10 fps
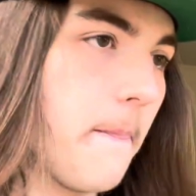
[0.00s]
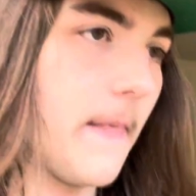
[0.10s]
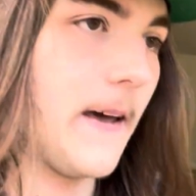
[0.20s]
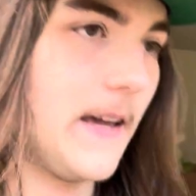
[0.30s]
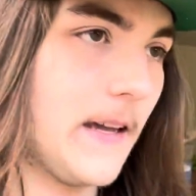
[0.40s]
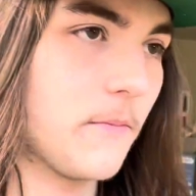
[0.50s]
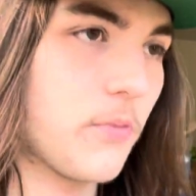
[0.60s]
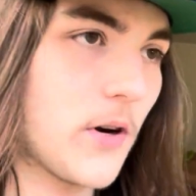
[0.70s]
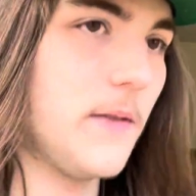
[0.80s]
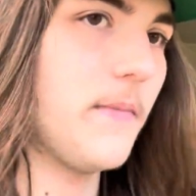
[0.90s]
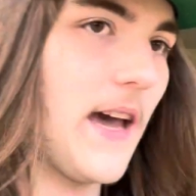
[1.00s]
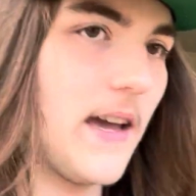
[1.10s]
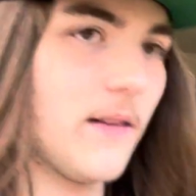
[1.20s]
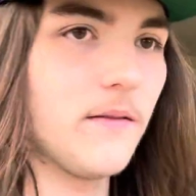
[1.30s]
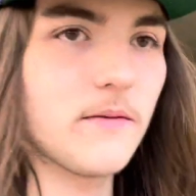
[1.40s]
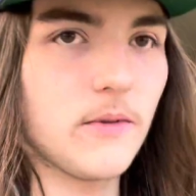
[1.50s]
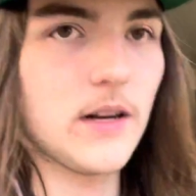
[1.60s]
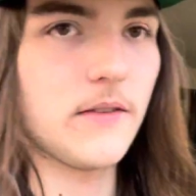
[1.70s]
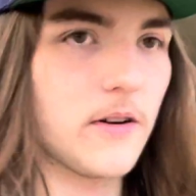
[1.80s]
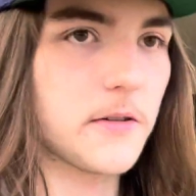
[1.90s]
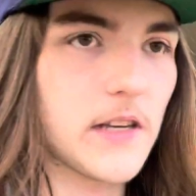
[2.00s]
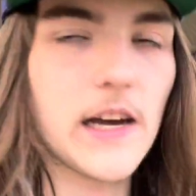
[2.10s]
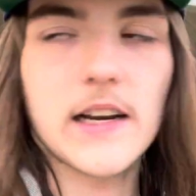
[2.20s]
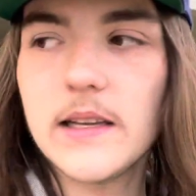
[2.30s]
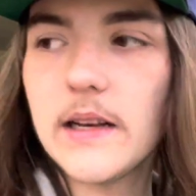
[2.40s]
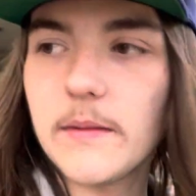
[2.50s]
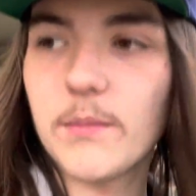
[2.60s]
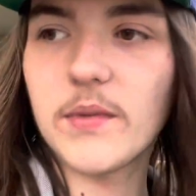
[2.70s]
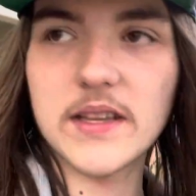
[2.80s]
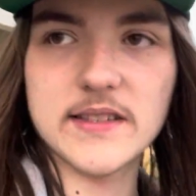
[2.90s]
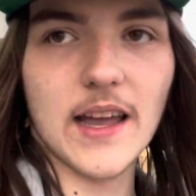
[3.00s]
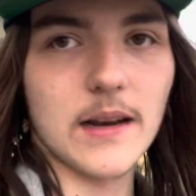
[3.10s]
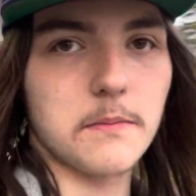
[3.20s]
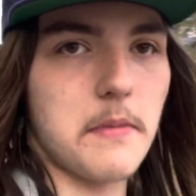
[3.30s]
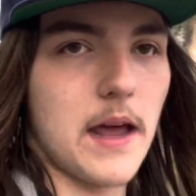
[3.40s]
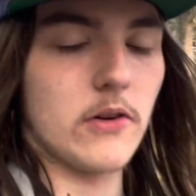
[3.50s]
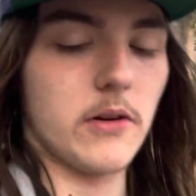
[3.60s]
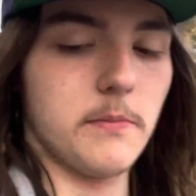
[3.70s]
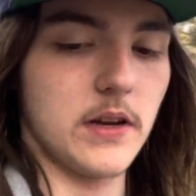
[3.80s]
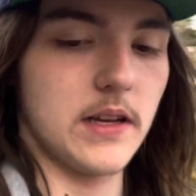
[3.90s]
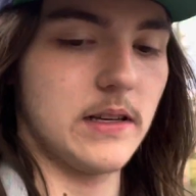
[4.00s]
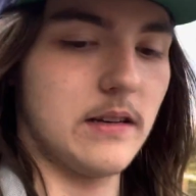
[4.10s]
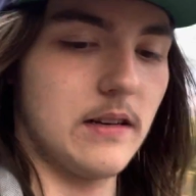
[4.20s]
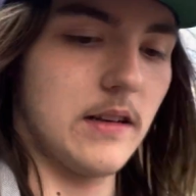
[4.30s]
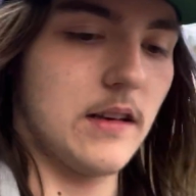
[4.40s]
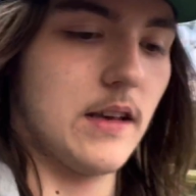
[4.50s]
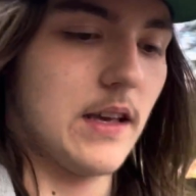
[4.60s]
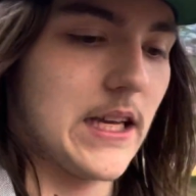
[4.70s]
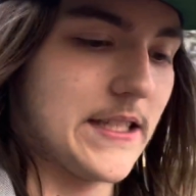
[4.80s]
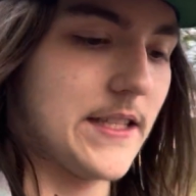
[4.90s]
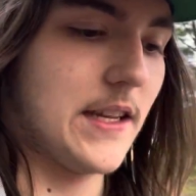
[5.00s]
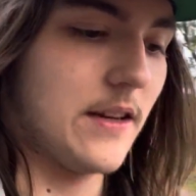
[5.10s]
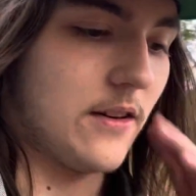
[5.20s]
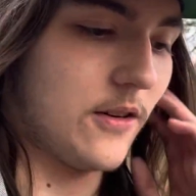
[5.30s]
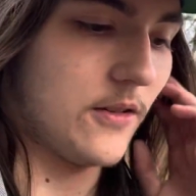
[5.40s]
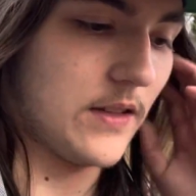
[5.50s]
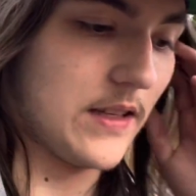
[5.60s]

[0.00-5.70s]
like pretty bad when I first got it. It's gotten better, but it's still,